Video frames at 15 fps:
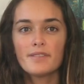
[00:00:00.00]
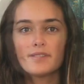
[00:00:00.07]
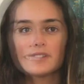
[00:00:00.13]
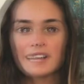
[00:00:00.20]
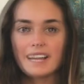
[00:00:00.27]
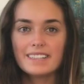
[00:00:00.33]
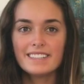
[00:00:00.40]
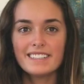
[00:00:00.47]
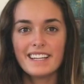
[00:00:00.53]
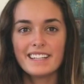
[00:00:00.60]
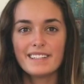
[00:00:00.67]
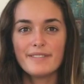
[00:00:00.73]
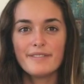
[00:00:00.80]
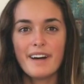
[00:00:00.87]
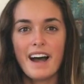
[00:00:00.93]
In
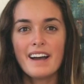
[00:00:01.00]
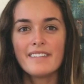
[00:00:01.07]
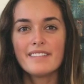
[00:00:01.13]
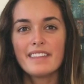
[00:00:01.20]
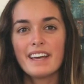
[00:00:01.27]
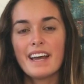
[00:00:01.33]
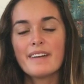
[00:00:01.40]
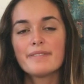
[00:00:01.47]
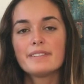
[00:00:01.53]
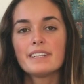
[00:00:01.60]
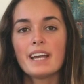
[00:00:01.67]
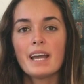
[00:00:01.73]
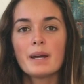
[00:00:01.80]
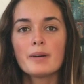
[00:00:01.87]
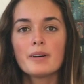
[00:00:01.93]
1995, the
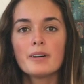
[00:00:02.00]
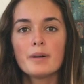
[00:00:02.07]
FDA